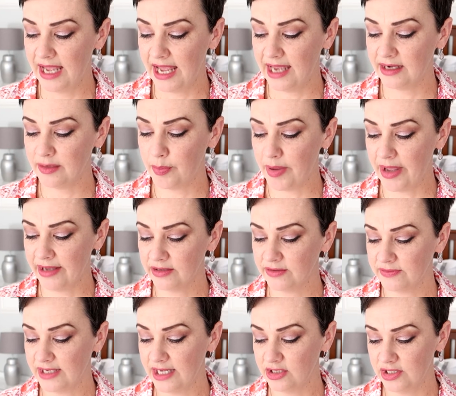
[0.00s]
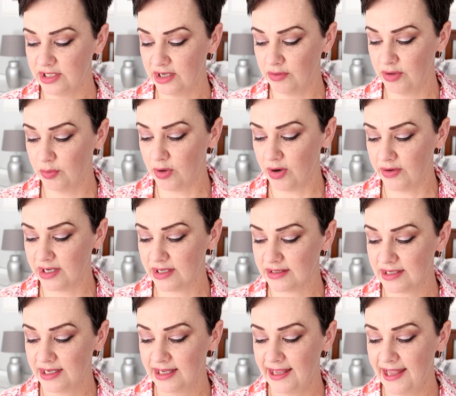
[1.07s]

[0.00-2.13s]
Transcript: and a band of legendary warriors,